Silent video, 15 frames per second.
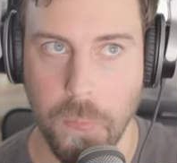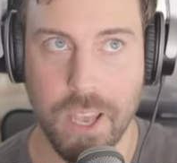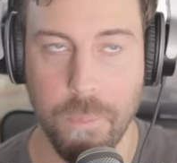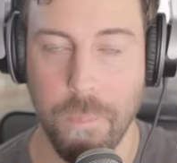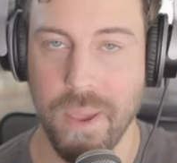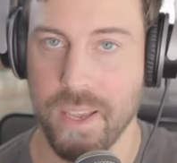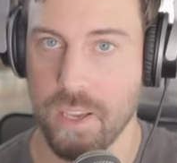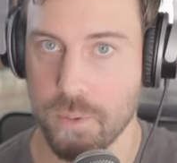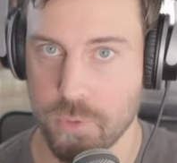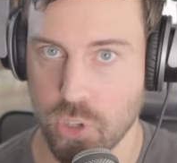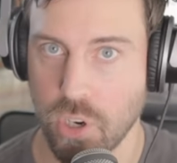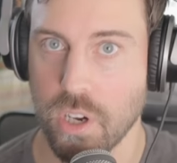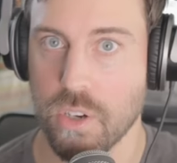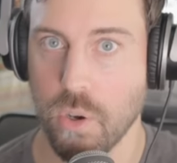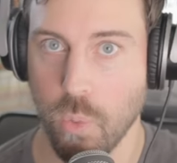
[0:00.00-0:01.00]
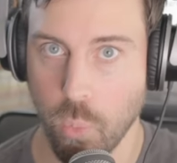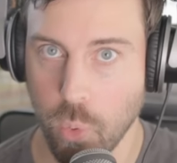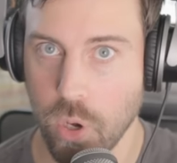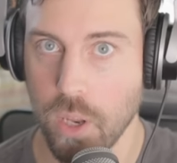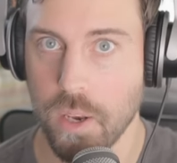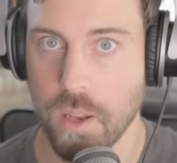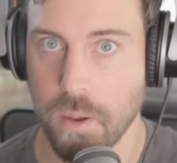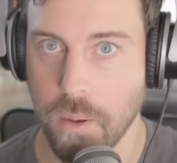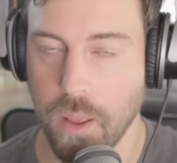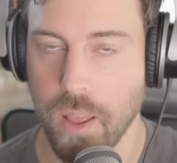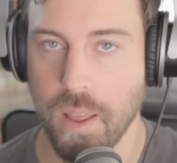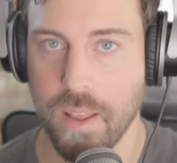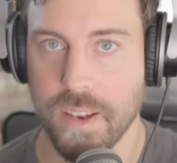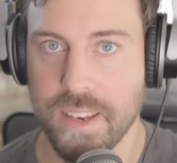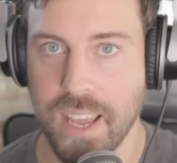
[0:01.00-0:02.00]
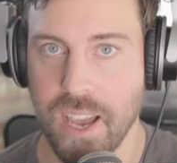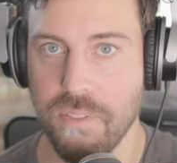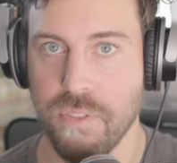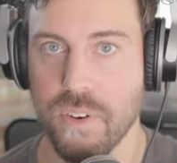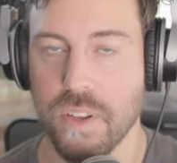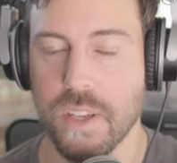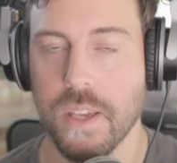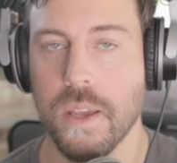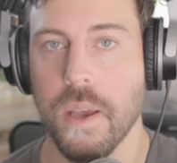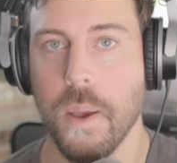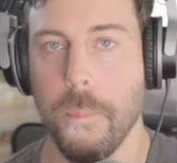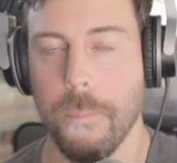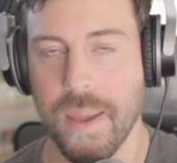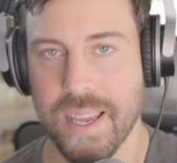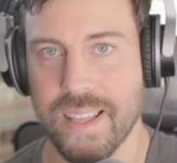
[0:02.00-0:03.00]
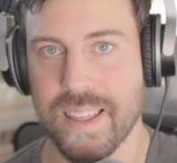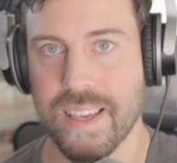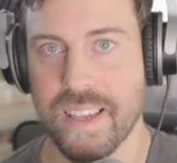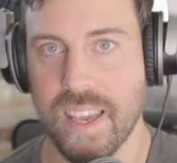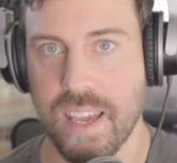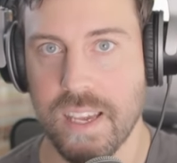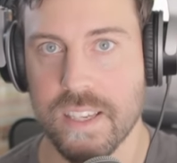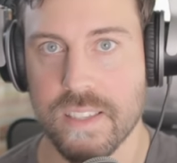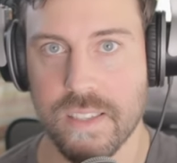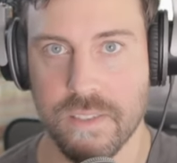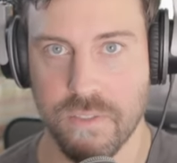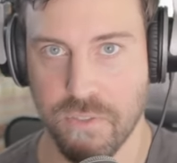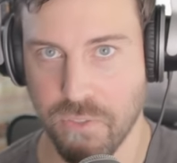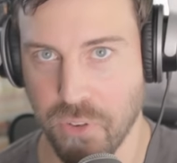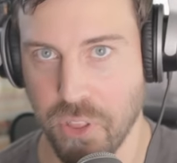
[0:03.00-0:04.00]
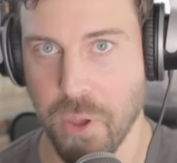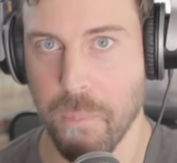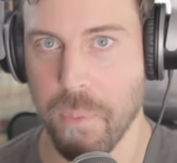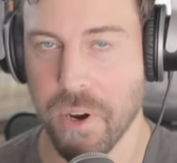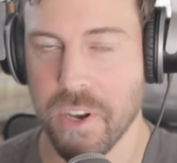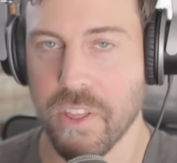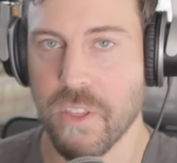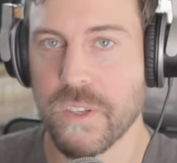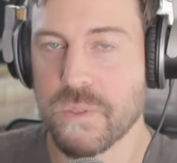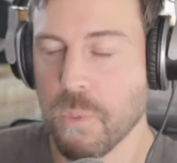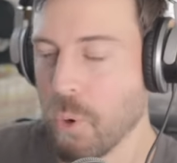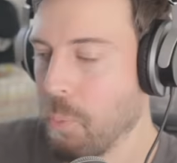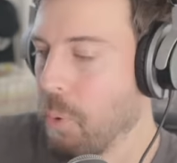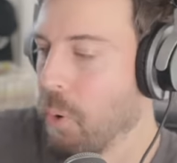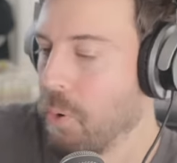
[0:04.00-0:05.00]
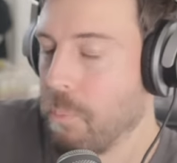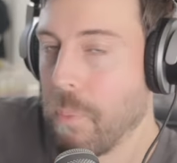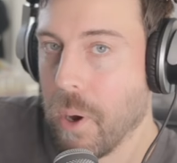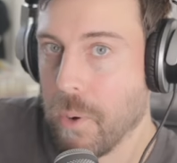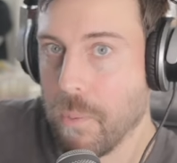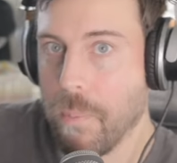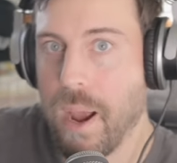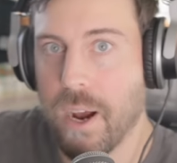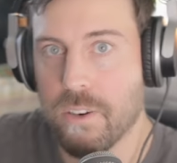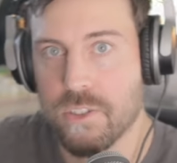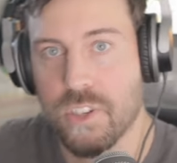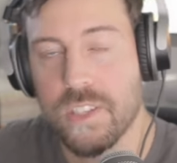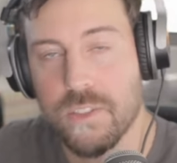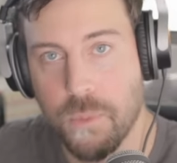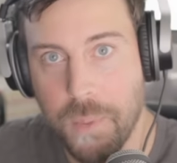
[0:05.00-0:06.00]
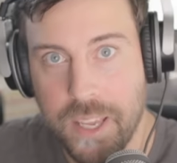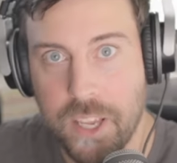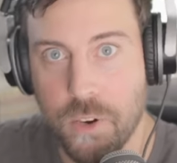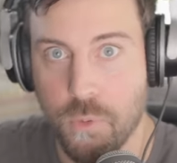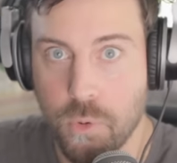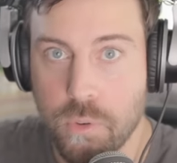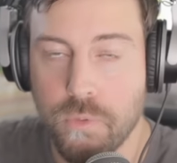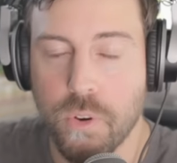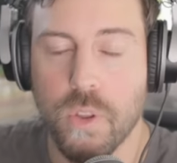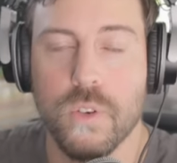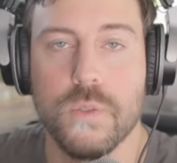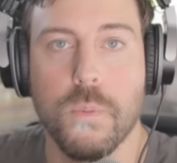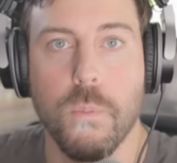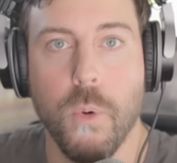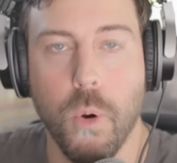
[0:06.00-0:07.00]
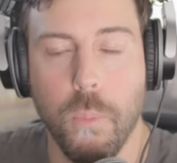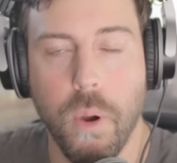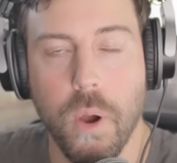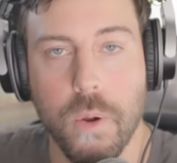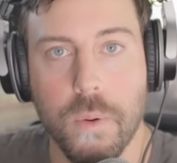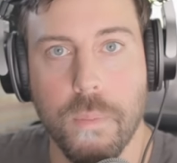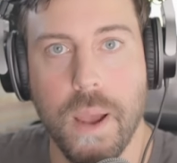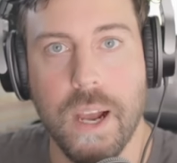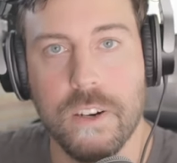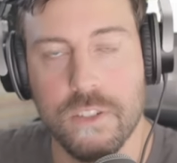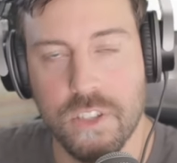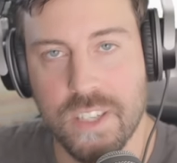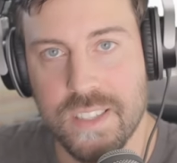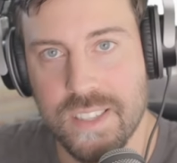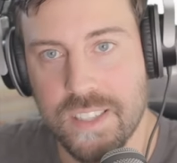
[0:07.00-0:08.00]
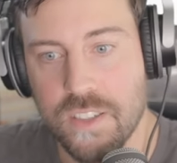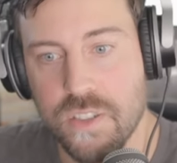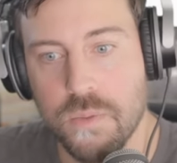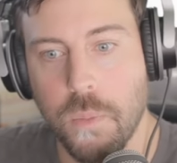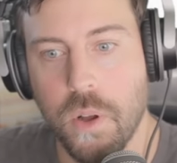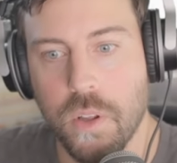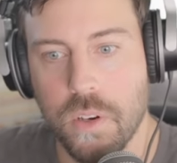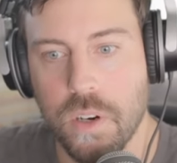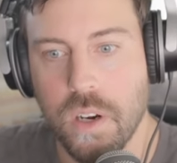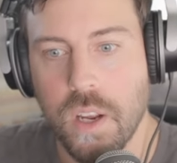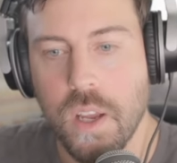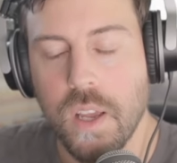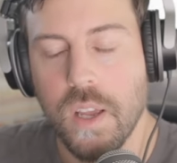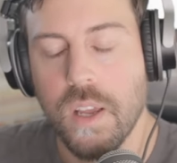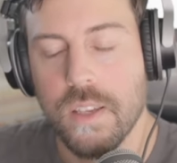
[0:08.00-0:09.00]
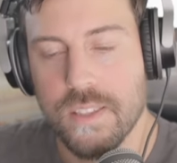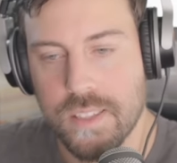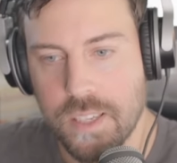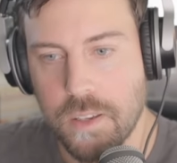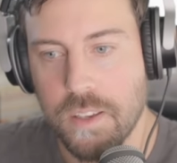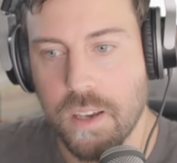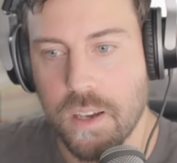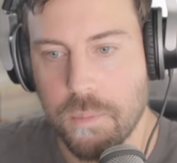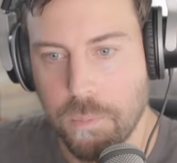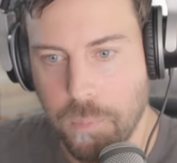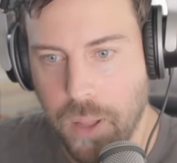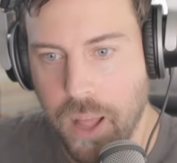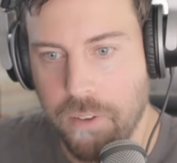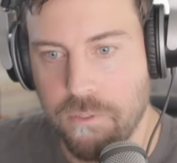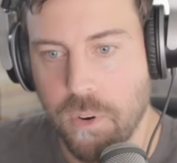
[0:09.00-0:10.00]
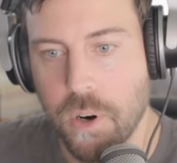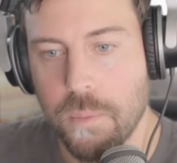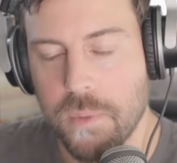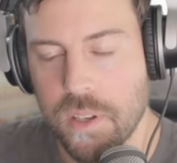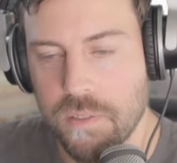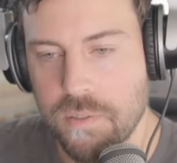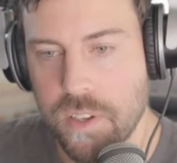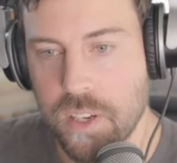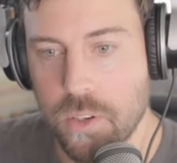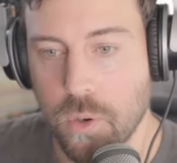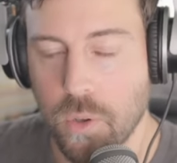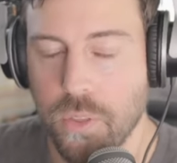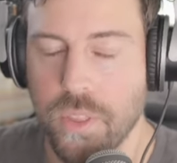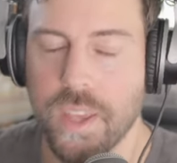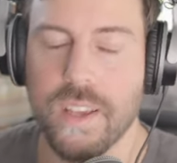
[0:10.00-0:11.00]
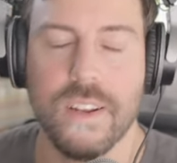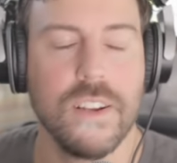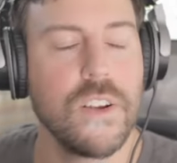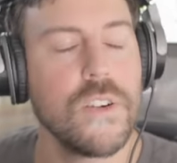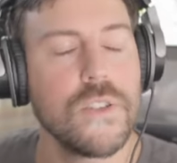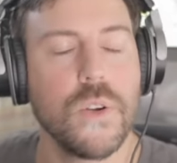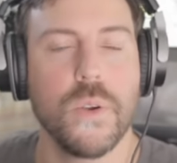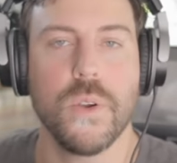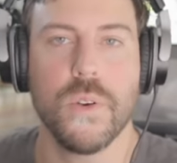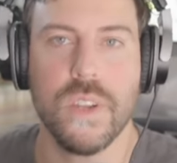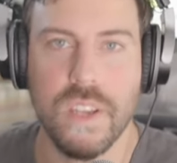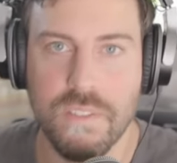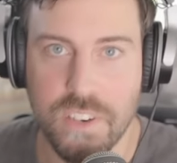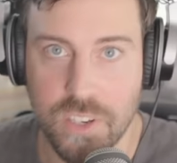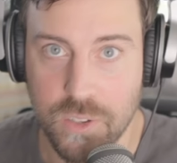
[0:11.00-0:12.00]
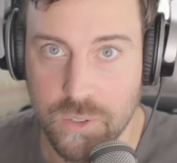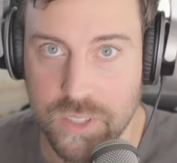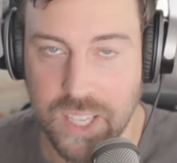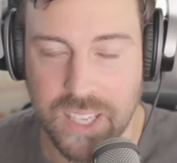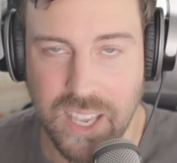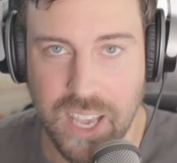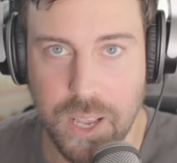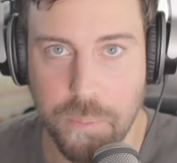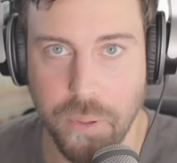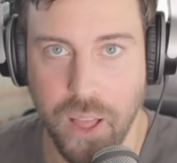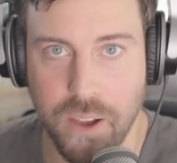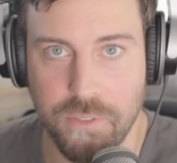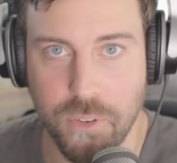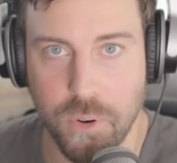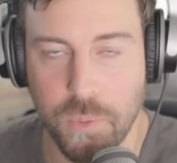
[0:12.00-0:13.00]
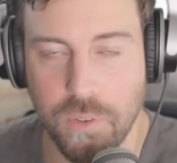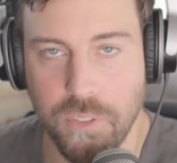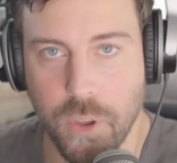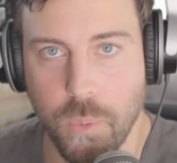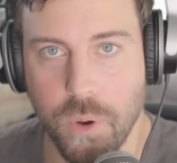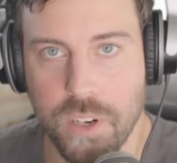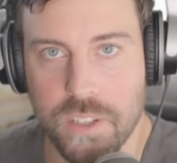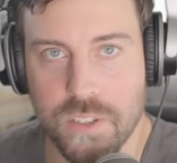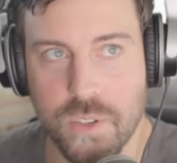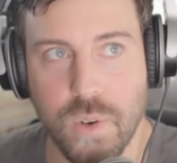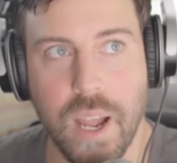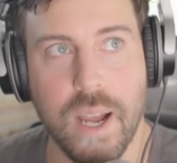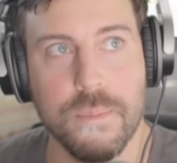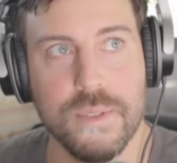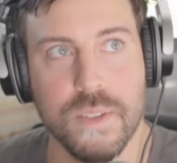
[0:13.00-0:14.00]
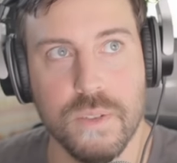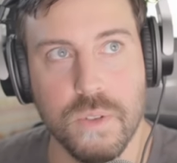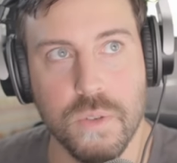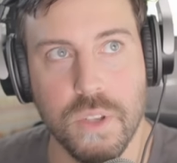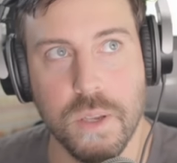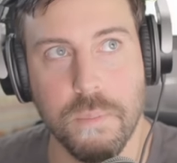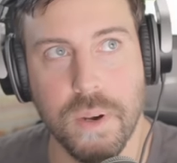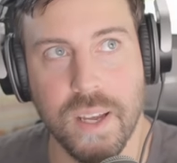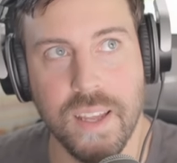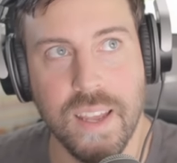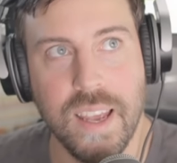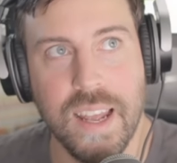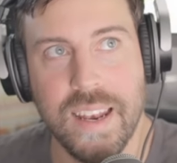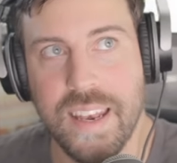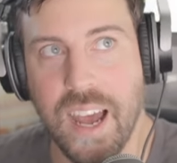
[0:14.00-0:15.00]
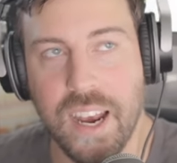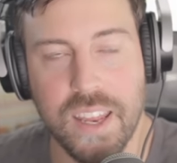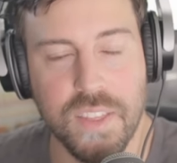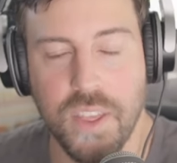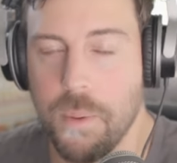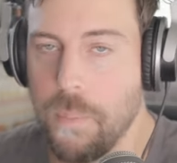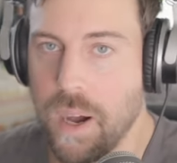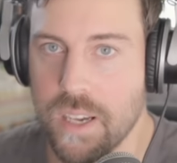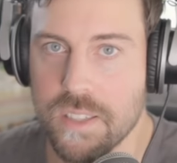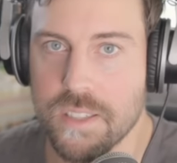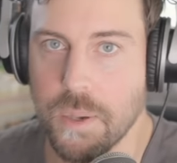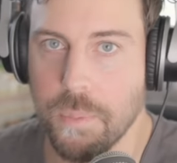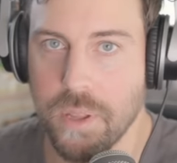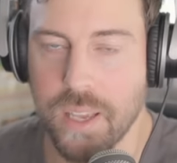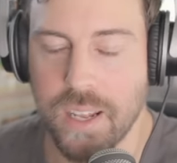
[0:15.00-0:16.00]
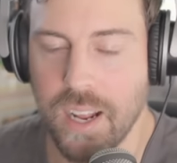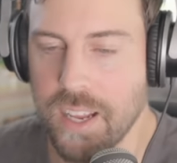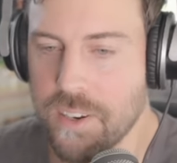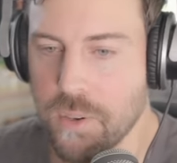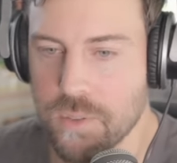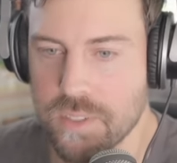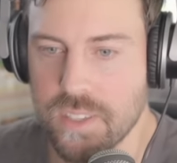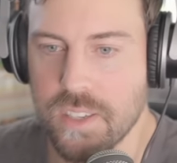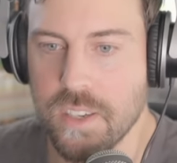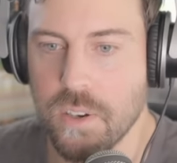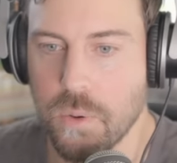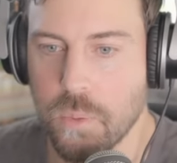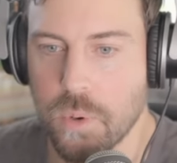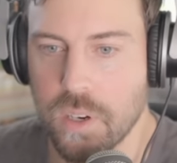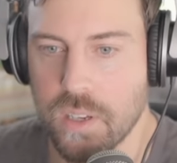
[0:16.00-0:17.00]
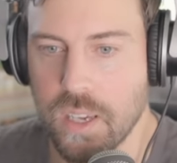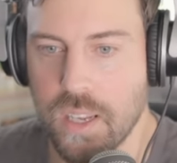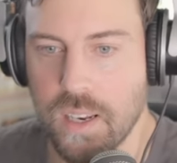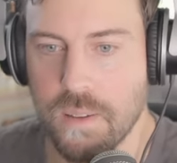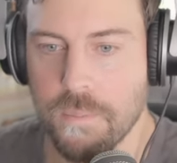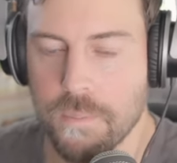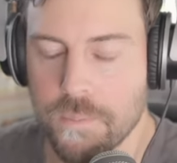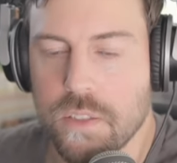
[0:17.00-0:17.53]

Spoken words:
A pickup truck would definitely make the case for them putting those more potent powertrains or making room for those more potent powertrains in a smaller C platform vehicle. They could Toyota even use the K platform if they wanted to, absolutely, but not at that Mazda plant. I don't see it working.